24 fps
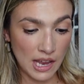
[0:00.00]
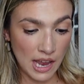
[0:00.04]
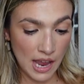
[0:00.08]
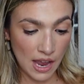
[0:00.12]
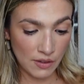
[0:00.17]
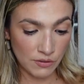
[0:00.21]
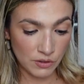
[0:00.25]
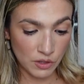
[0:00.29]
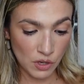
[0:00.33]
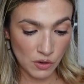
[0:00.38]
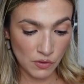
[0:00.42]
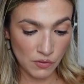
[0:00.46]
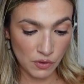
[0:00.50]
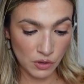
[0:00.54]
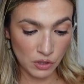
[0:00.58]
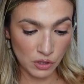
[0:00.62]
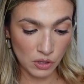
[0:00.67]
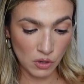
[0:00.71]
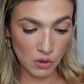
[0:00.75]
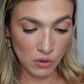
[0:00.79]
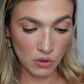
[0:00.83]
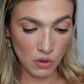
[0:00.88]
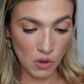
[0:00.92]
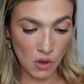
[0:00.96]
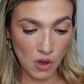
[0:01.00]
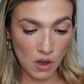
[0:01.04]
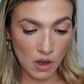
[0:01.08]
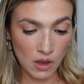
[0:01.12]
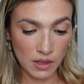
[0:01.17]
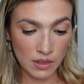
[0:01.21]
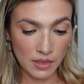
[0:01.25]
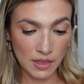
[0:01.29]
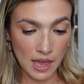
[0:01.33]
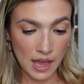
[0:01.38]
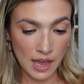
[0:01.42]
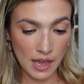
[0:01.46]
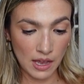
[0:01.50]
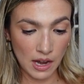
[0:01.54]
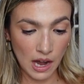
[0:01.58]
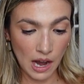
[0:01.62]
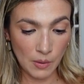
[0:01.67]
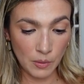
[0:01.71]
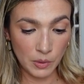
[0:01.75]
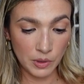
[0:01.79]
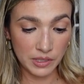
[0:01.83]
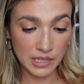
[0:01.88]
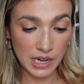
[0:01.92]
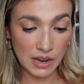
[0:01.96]
after for so long that I
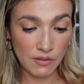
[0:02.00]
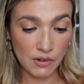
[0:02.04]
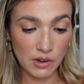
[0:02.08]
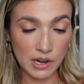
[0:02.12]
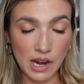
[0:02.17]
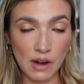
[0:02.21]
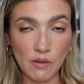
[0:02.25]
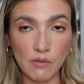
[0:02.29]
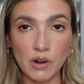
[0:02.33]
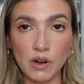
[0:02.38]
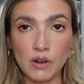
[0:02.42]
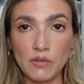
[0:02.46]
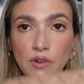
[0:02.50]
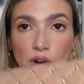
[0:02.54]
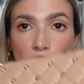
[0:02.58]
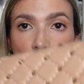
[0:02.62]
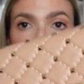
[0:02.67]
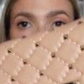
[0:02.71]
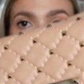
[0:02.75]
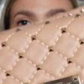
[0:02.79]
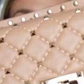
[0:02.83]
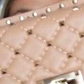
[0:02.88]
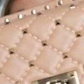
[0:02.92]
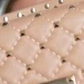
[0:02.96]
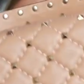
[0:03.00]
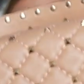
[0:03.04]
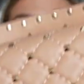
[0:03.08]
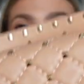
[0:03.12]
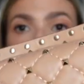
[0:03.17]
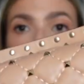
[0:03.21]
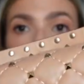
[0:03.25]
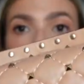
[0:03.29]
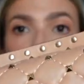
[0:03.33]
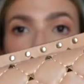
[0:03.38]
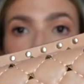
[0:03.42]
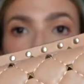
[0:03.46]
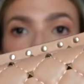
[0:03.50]
will never get rid of her. She